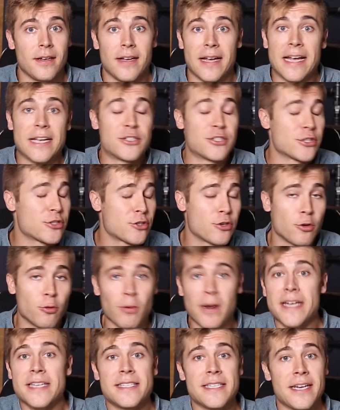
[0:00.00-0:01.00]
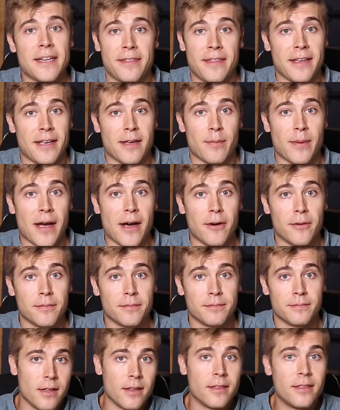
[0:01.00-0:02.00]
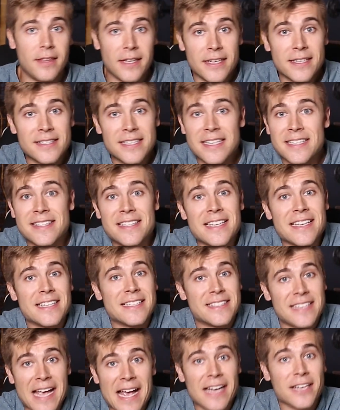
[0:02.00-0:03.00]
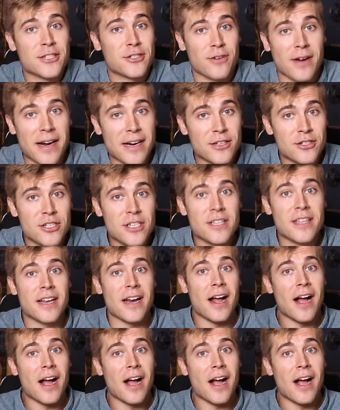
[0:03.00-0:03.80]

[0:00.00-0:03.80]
It's just crazy to think about. This is the exact strategy that